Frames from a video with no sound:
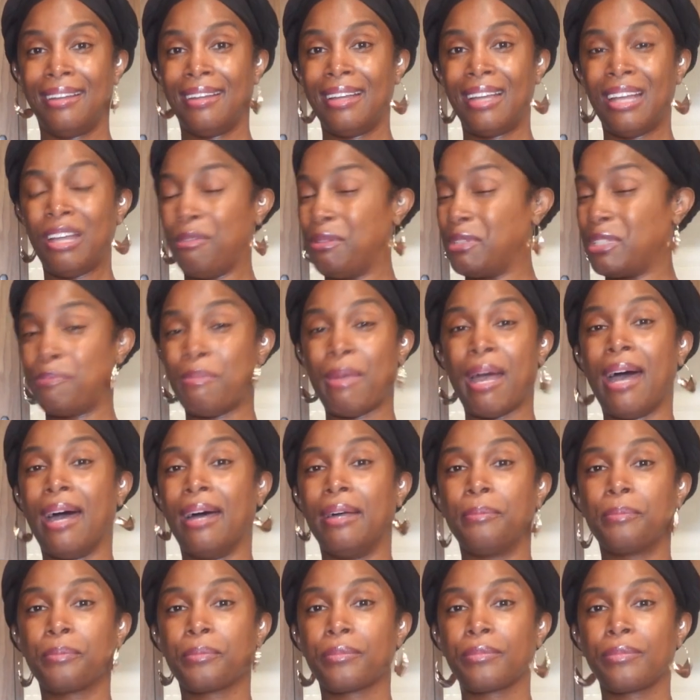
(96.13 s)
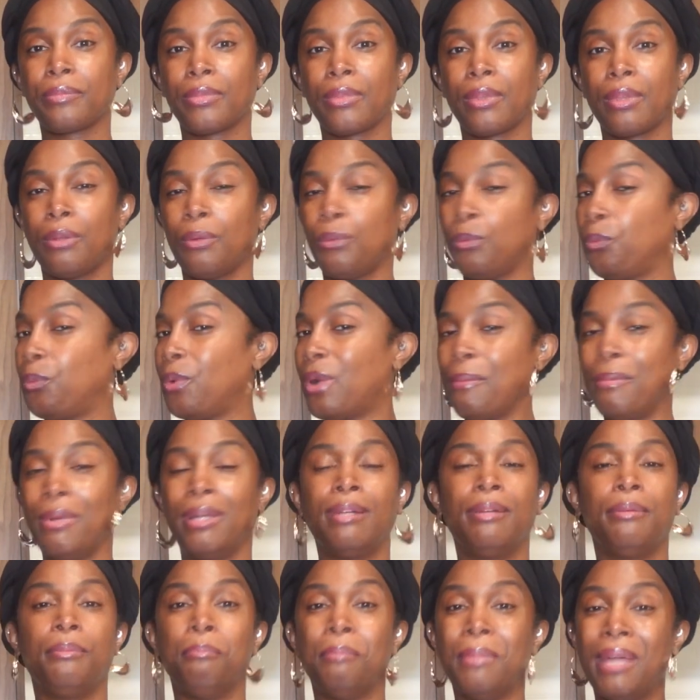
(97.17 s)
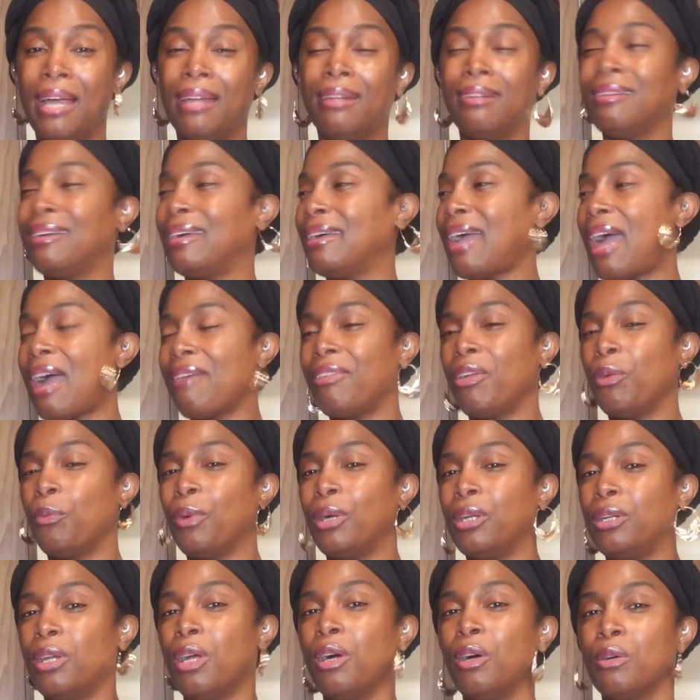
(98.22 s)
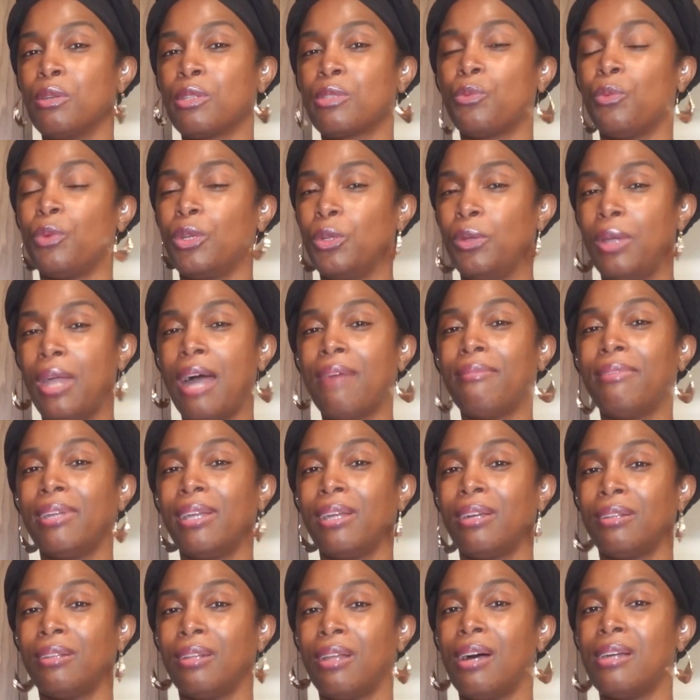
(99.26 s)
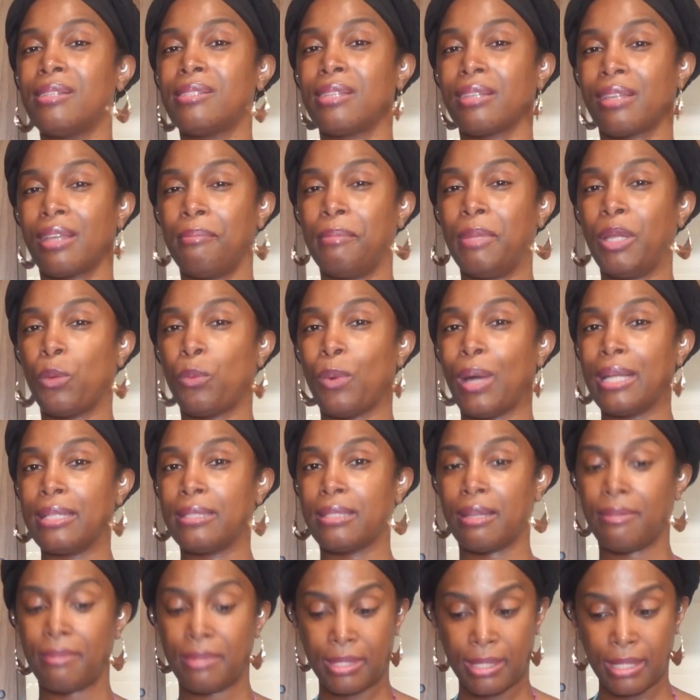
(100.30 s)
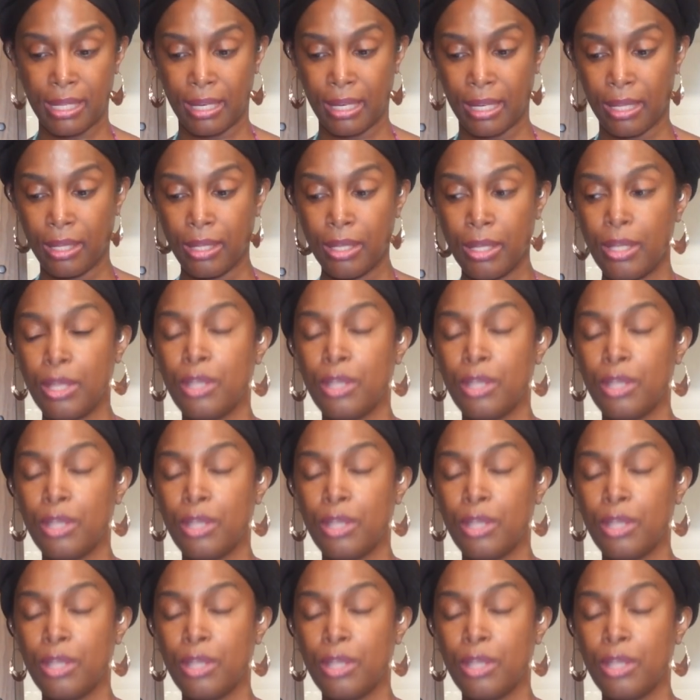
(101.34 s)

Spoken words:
It was bad. Women, men, everyone knows when you have hair loss, it can be quite devastating.